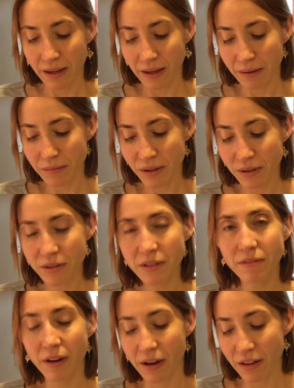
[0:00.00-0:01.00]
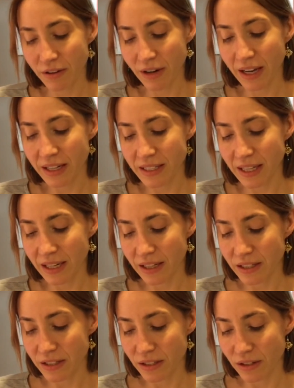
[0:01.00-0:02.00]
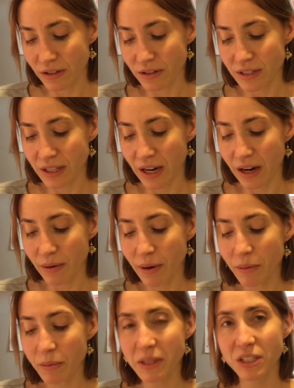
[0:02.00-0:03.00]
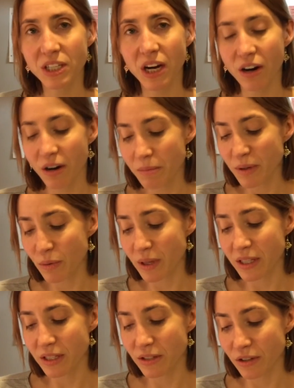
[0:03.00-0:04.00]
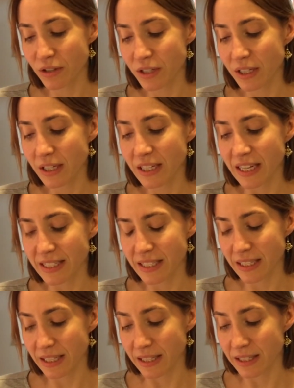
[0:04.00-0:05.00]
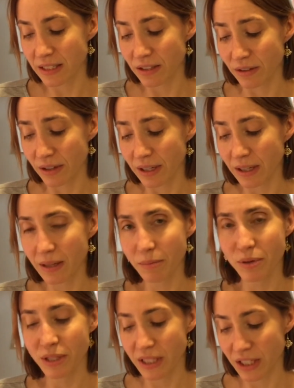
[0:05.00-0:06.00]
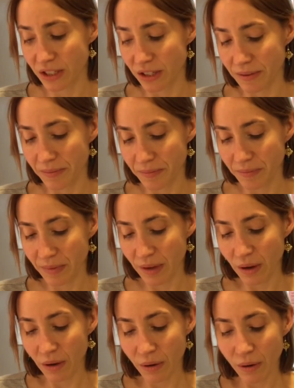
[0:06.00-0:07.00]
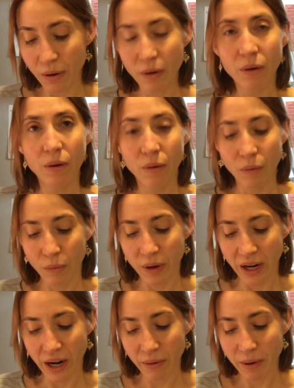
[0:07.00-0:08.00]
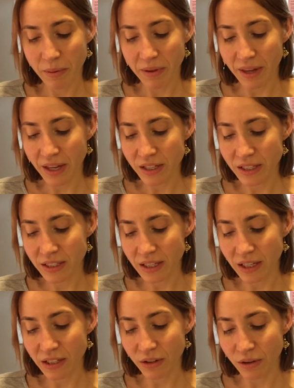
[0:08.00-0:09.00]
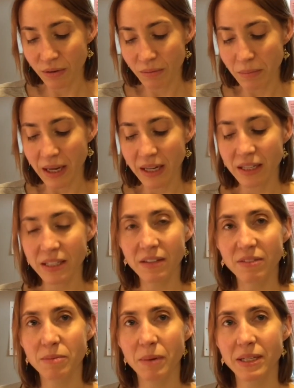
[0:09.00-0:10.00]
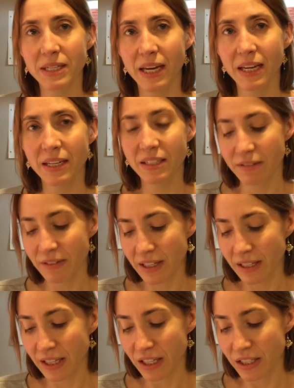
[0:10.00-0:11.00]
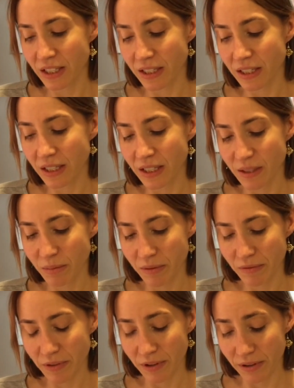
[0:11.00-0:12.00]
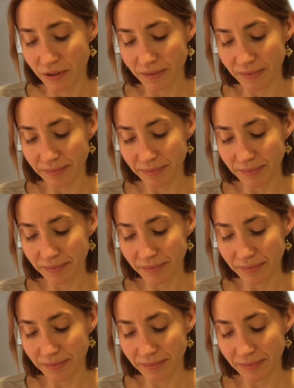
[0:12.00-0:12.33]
In terms of other anesthetic concerns, the airway will be shared between the surgeon and anesthetist during the procedure. When airway pathology is unknown, maintenance of spontaneous ventilation is preferred.